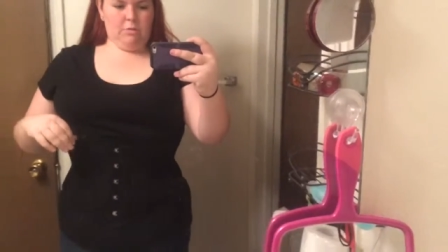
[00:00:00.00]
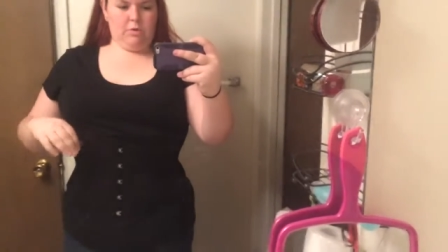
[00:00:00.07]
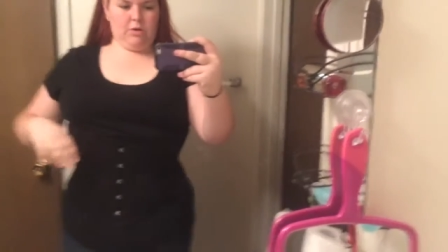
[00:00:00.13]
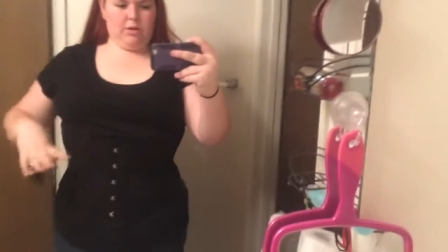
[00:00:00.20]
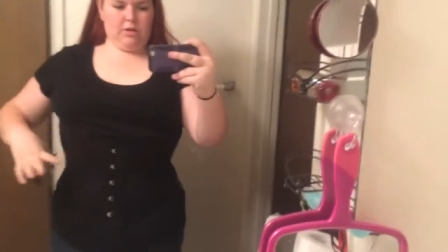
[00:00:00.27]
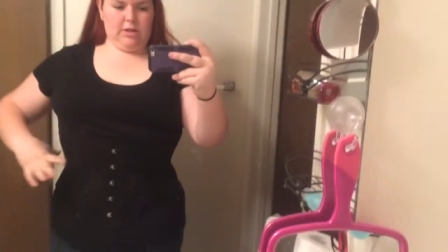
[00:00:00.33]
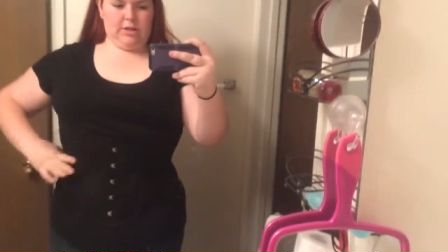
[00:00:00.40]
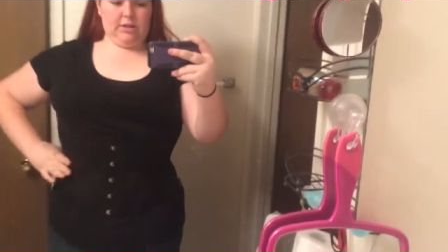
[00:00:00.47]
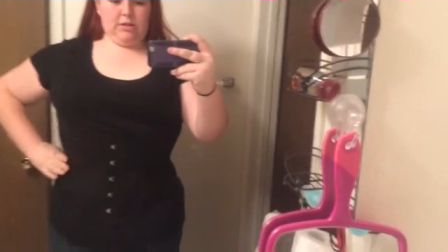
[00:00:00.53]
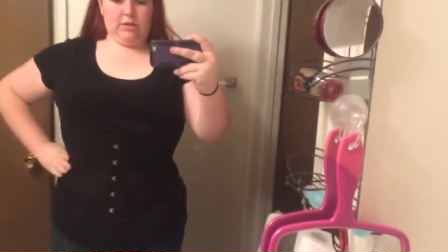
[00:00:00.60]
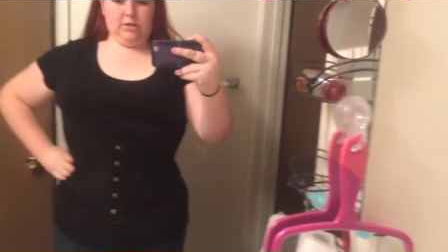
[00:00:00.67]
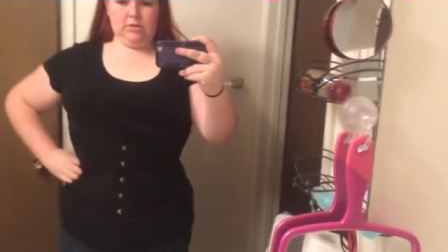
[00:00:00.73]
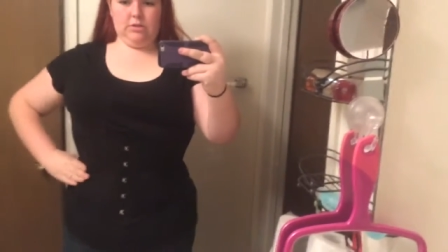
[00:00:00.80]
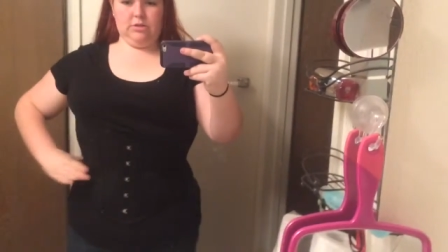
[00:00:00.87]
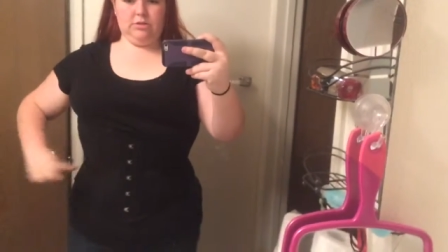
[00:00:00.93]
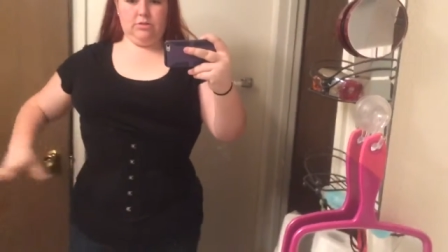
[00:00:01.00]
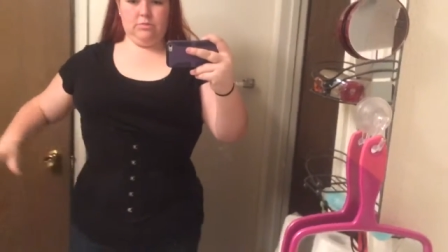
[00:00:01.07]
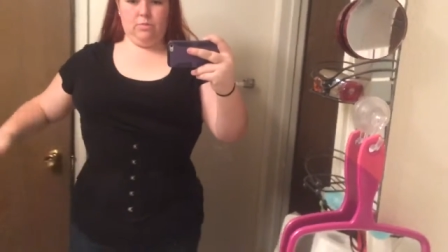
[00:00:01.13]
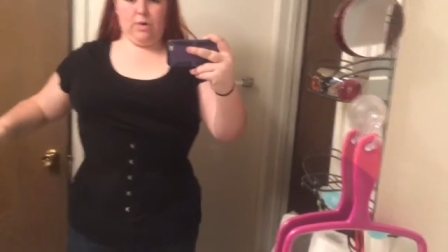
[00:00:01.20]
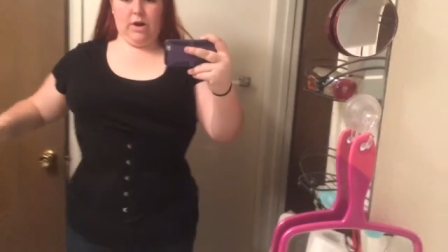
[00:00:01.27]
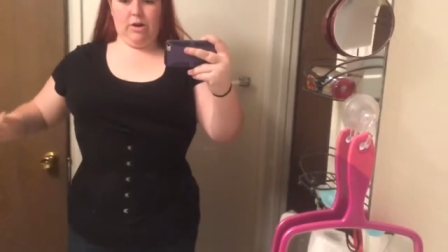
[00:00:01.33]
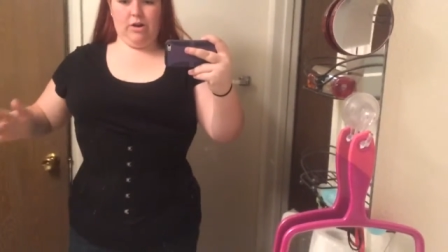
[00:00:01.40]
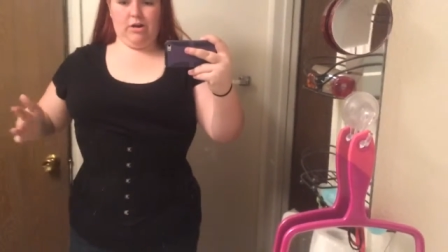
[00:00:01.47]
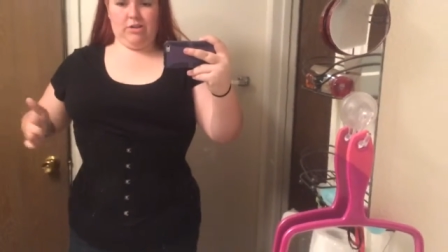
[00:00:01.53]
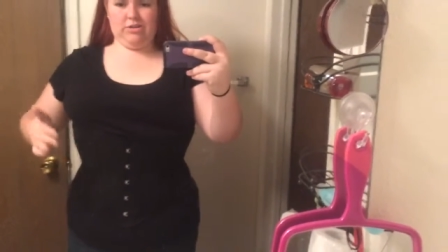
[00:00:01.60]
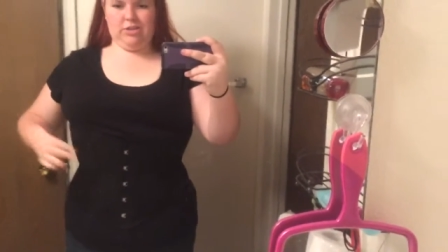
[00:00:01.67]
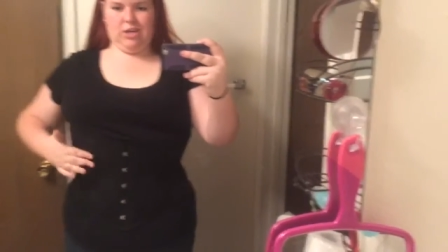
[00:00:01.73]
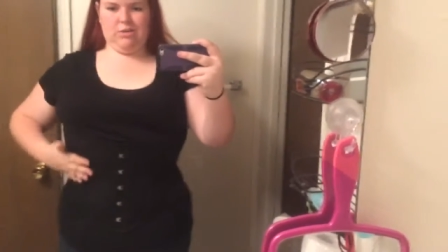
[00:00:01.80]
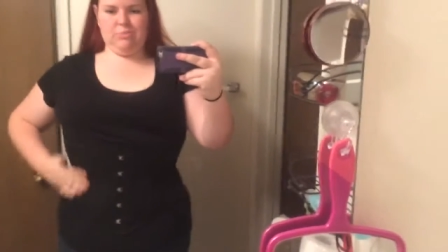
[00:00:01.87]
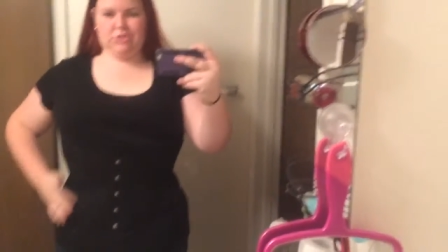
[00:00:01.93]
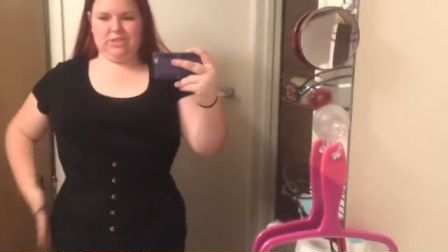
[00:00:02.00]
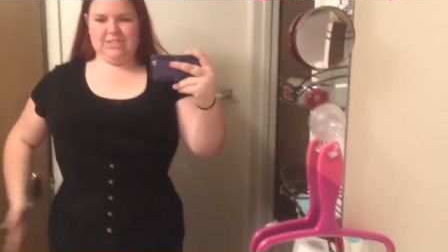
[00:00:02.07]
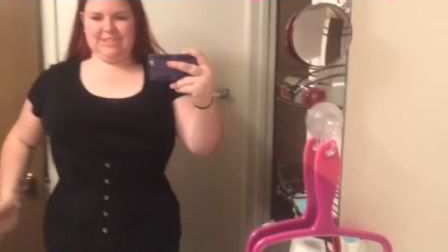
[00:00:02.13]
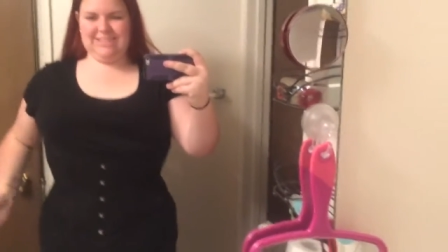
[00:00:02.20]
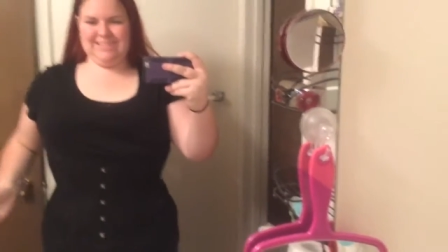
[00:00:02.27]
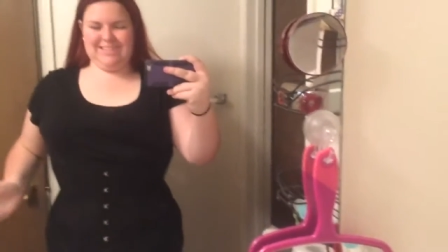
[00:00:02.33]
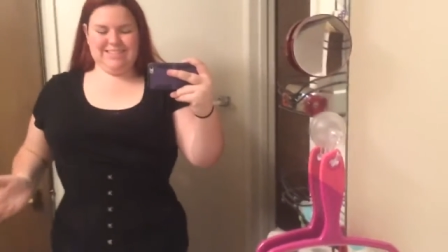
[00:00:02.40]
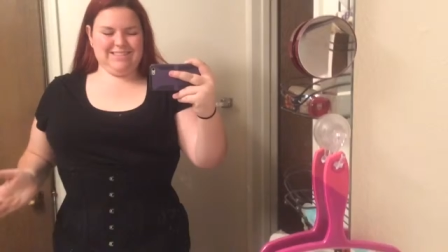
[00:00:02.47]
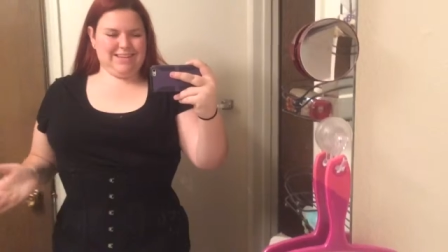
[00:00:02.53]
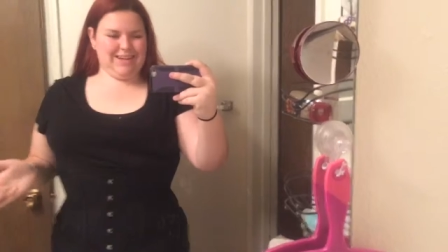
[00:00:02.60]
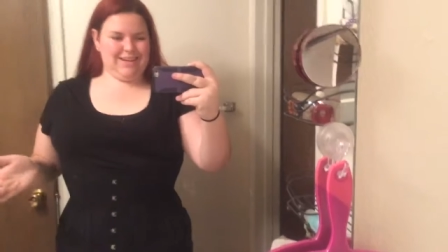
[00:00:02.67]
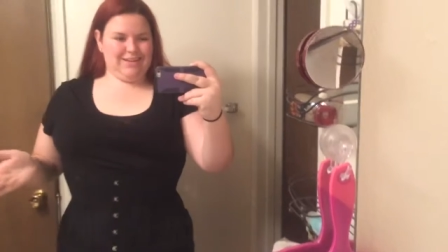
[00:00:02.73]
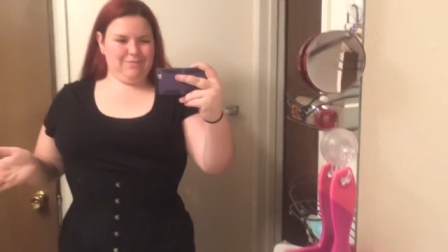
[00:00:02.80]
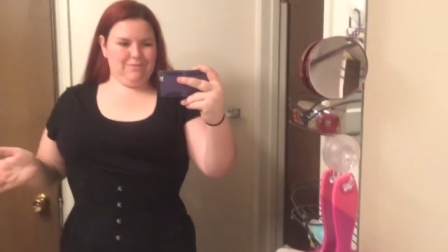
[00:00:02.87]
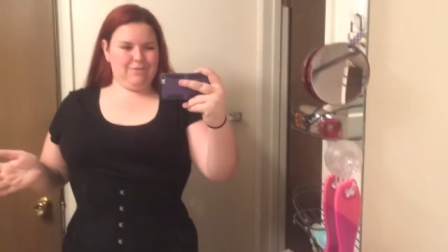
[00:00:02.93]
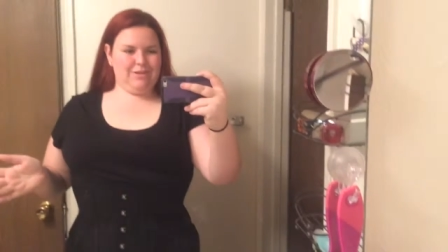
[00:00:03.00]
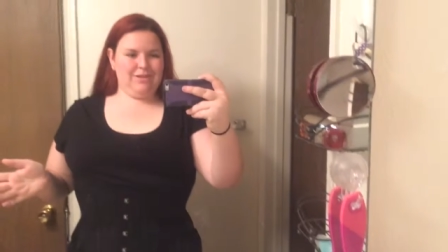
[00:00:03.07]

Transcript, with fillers: wouldn't like wear it on top just because it is kind of